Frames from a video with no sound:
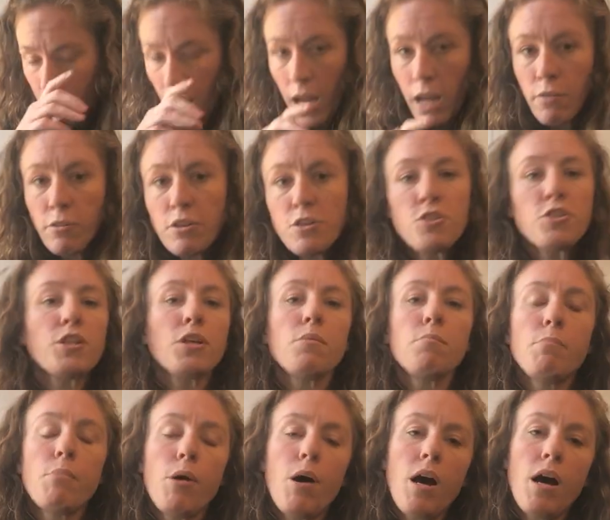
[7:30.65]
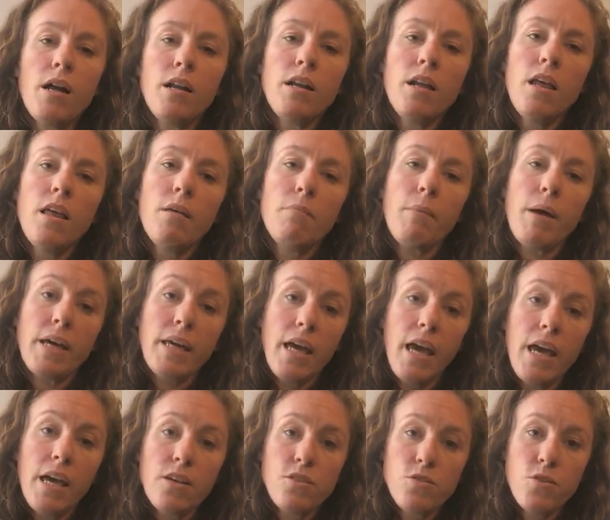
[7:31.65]
I originally bought my
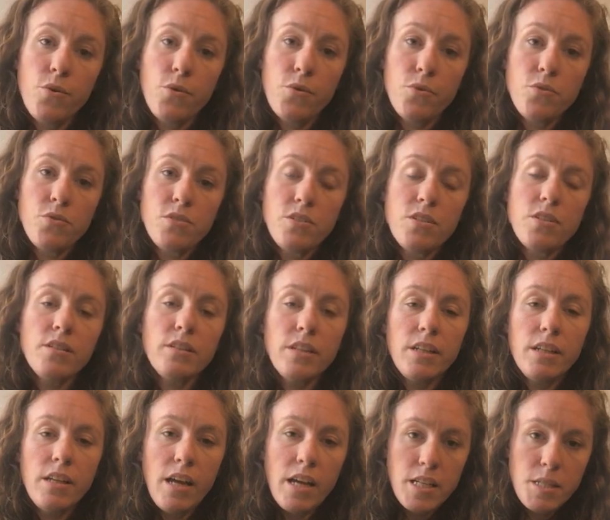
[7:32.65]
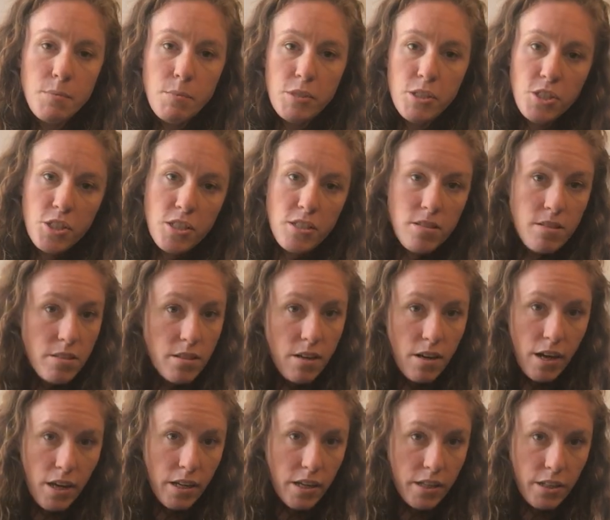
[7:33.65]
KSOs to lead expedition sea
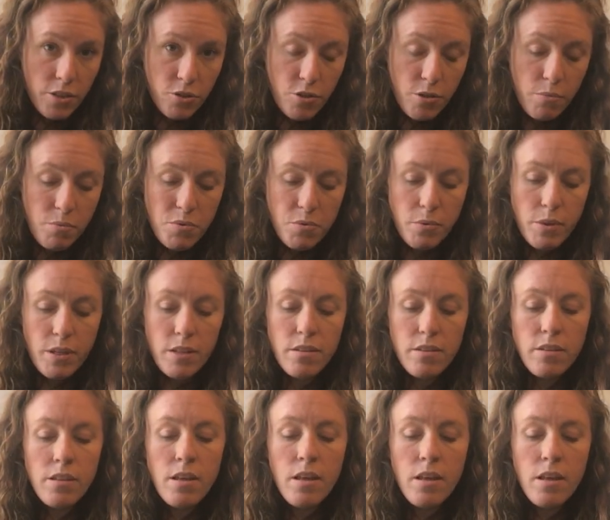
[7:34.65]
kayaking trips with.